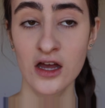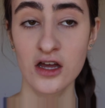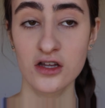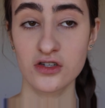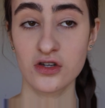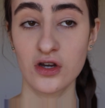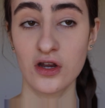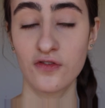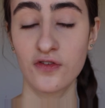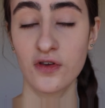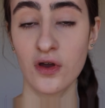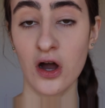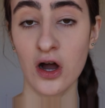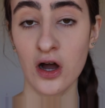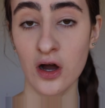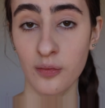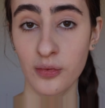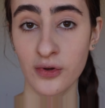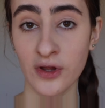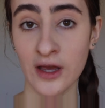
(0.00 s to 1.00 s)
So if you
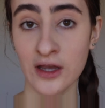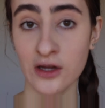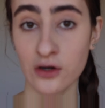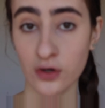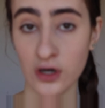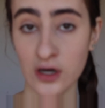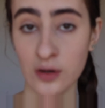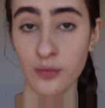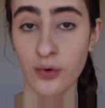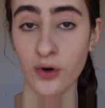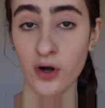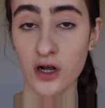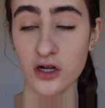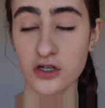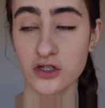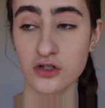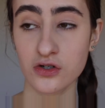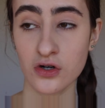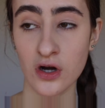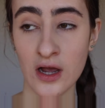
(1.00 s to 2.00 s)
are applying cream
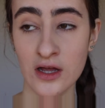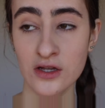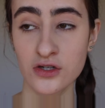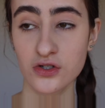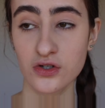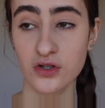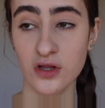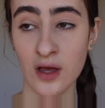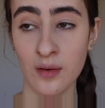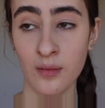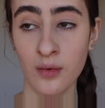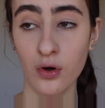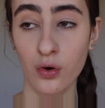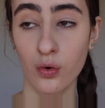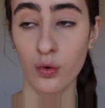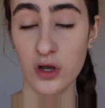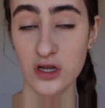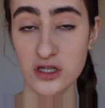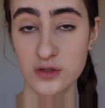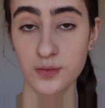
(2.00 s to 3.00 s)
products, try and do them
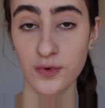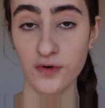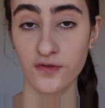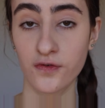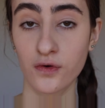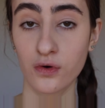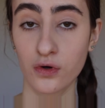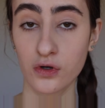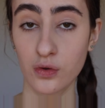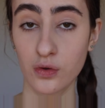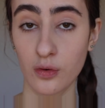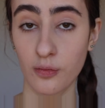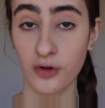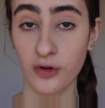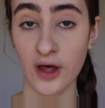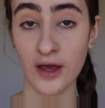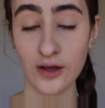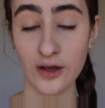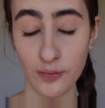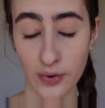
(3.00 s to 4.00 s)
always before you
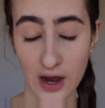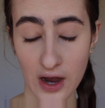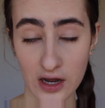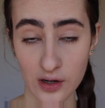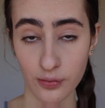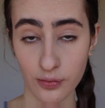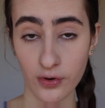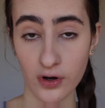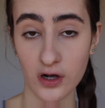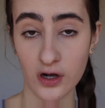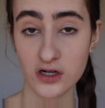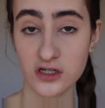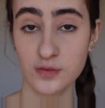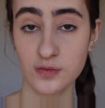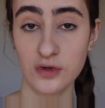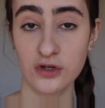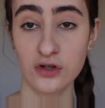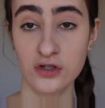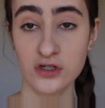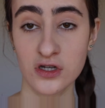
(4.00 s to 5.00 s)
apply your powder products,
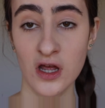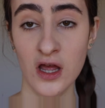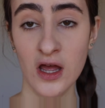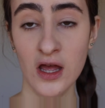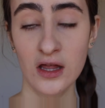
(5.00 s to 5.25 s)
because